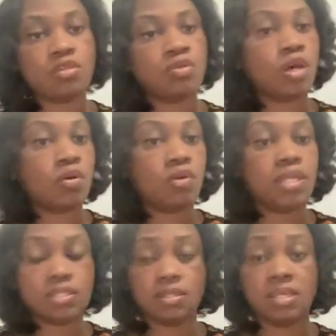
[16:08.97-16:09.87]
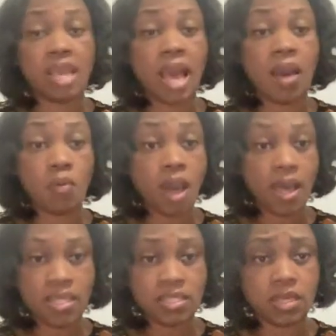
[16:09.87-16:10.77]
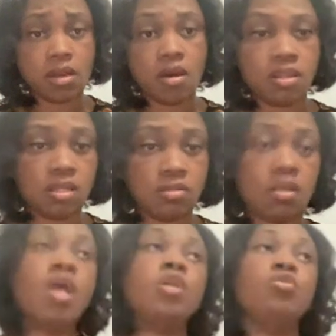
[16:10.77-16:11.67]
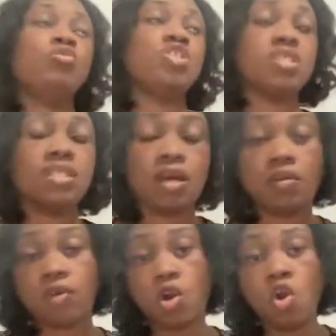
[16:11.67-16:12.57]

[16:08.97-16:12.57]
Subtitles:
It's DIY, as they call it. Do it yourself.